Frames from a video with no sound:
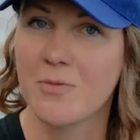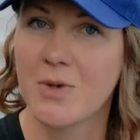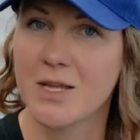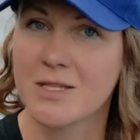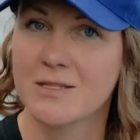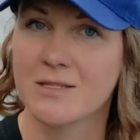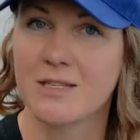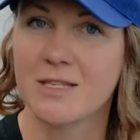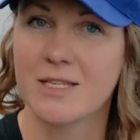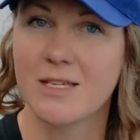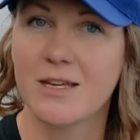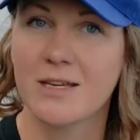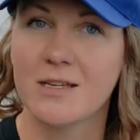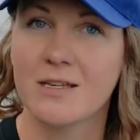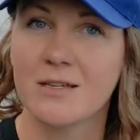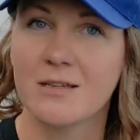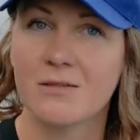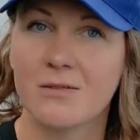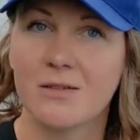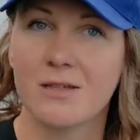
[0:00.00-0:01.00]
bouncing
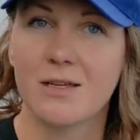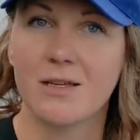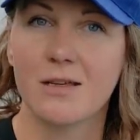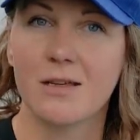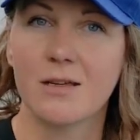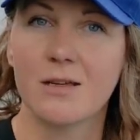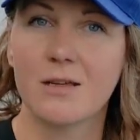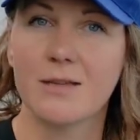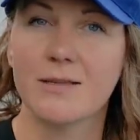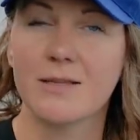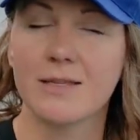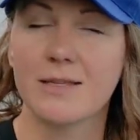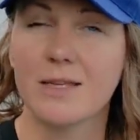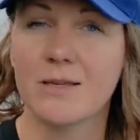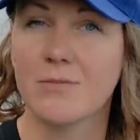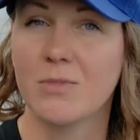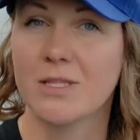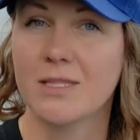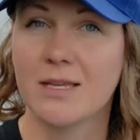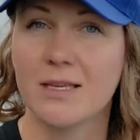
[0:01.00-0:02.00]
jig that
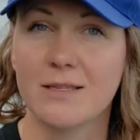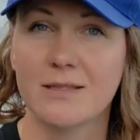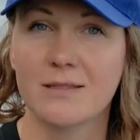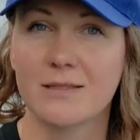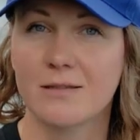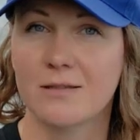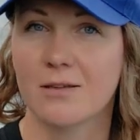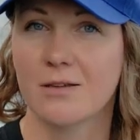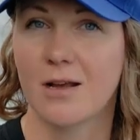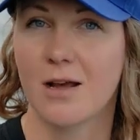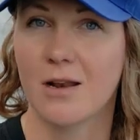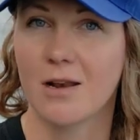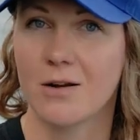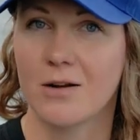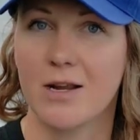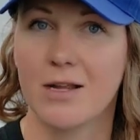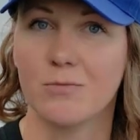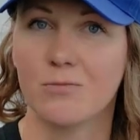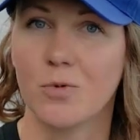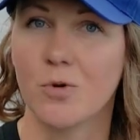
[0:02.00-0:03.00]
imitates the color
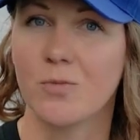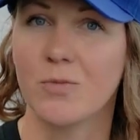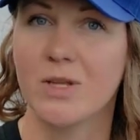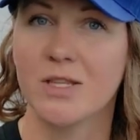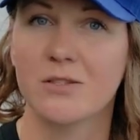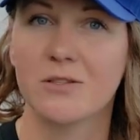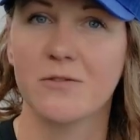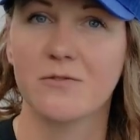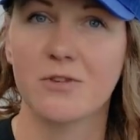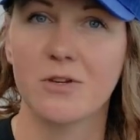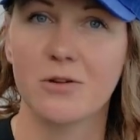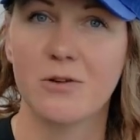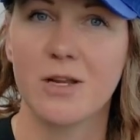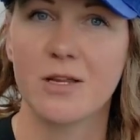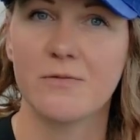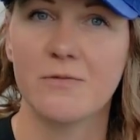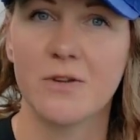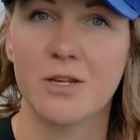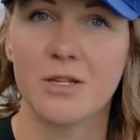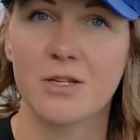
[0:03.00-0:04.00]
and movement of a
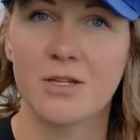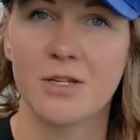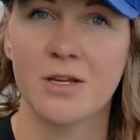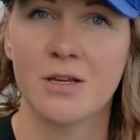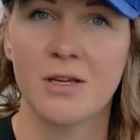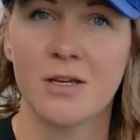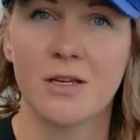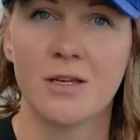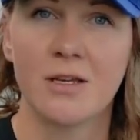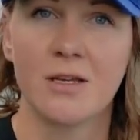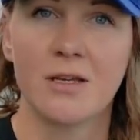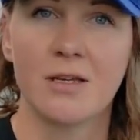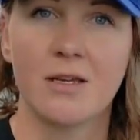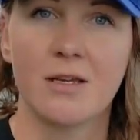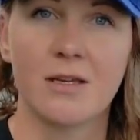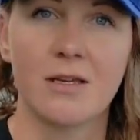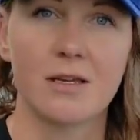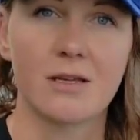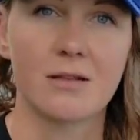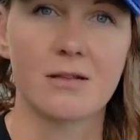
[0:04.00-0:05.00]
crayfish,
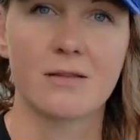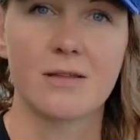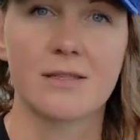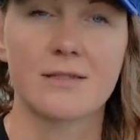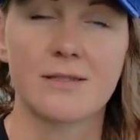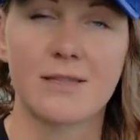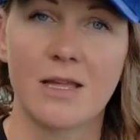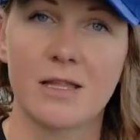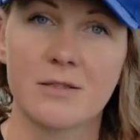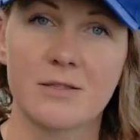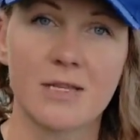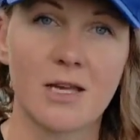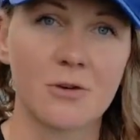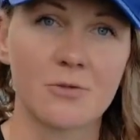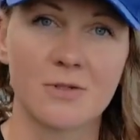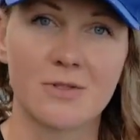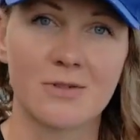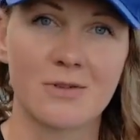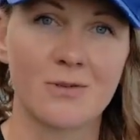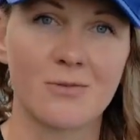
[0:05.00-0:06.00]
that stands
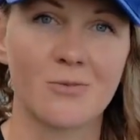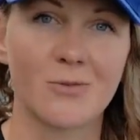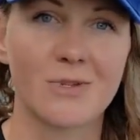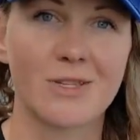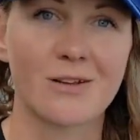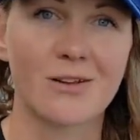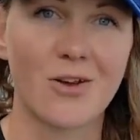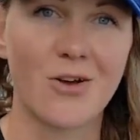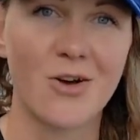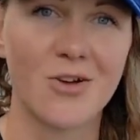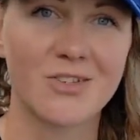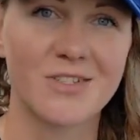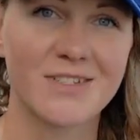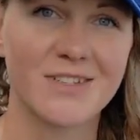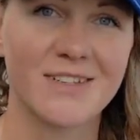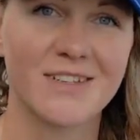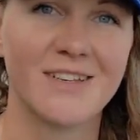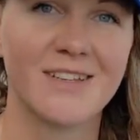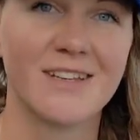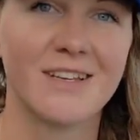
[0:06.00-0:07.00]
out with the
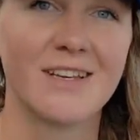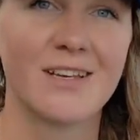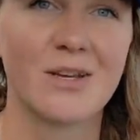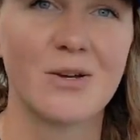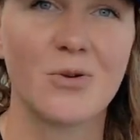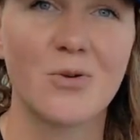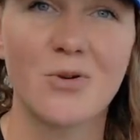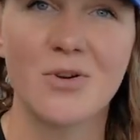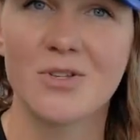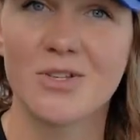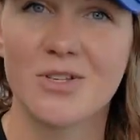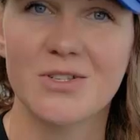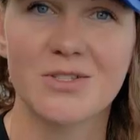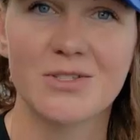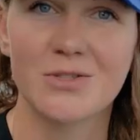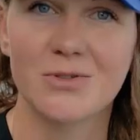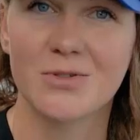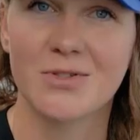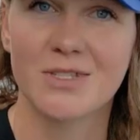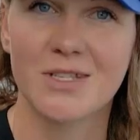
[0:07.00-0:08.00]
claws, or
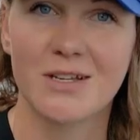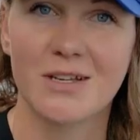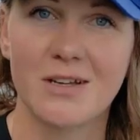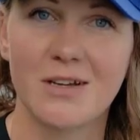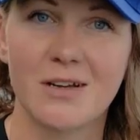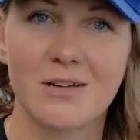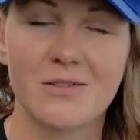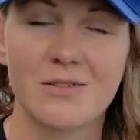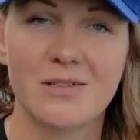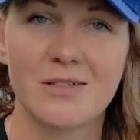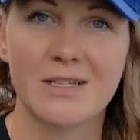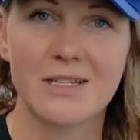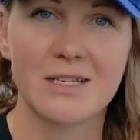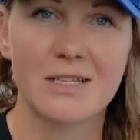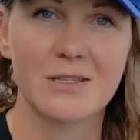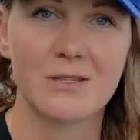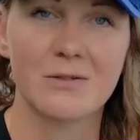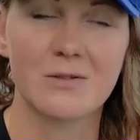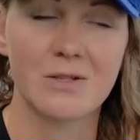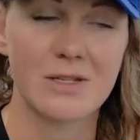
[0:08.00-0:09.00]
just use a
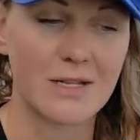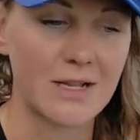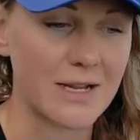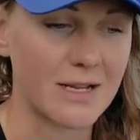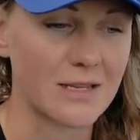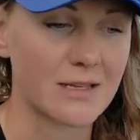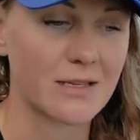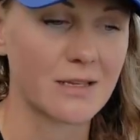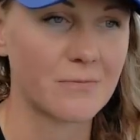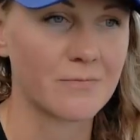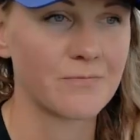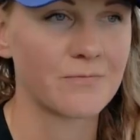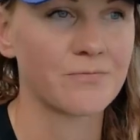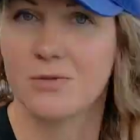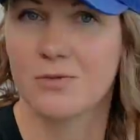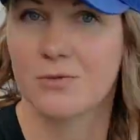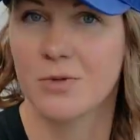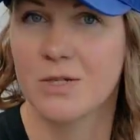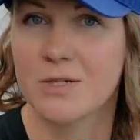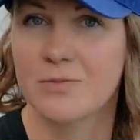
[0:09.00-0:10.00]
like
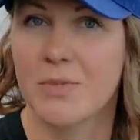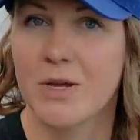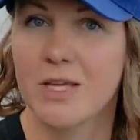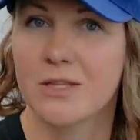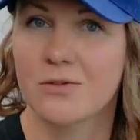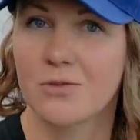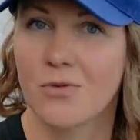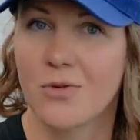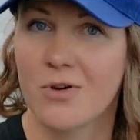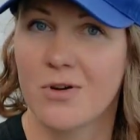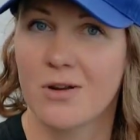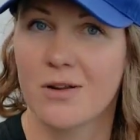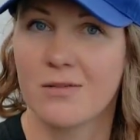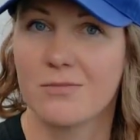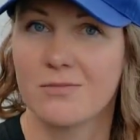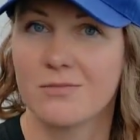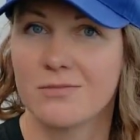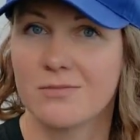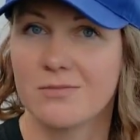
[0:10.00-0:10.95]
twitch bait or